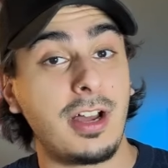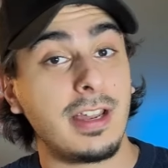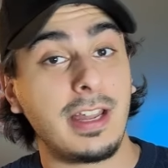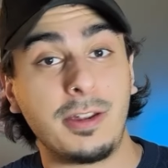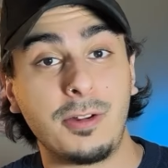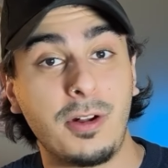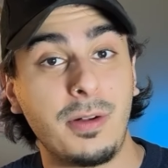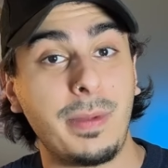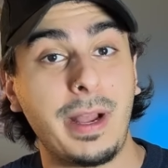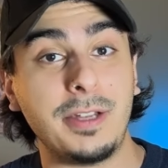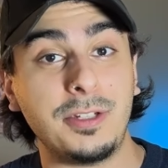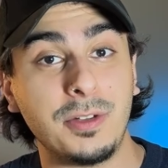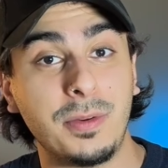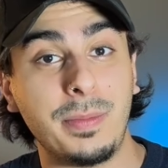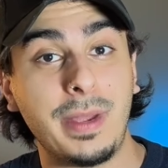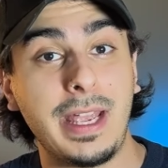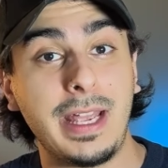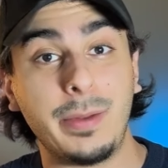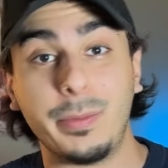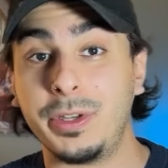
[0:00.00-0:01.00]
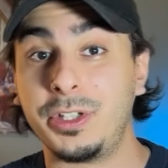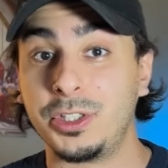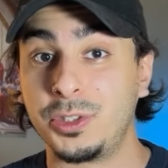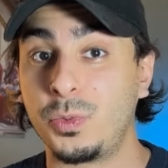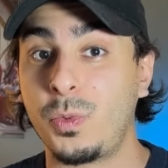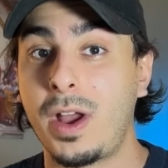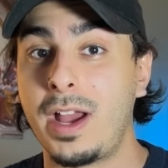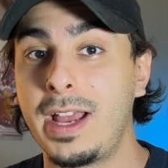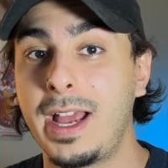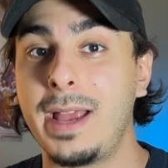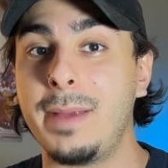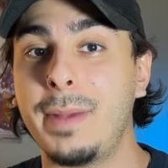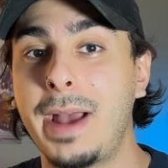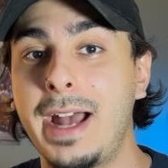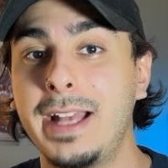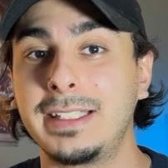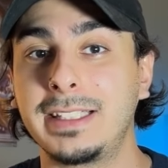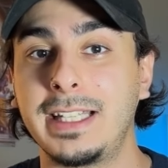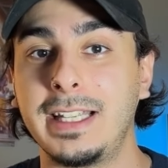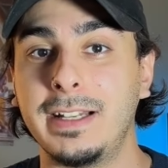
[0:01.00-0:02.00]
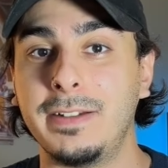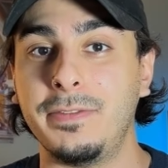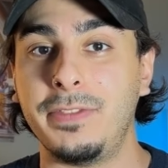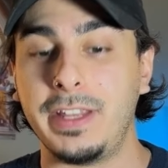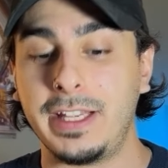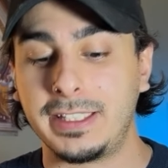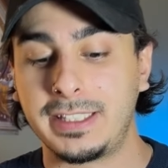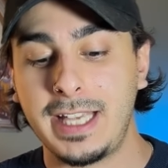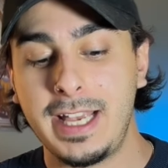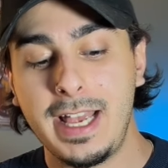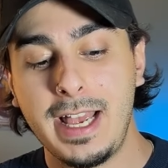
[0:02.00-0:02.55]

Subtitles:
at all my domain, which is why I'm asking of this,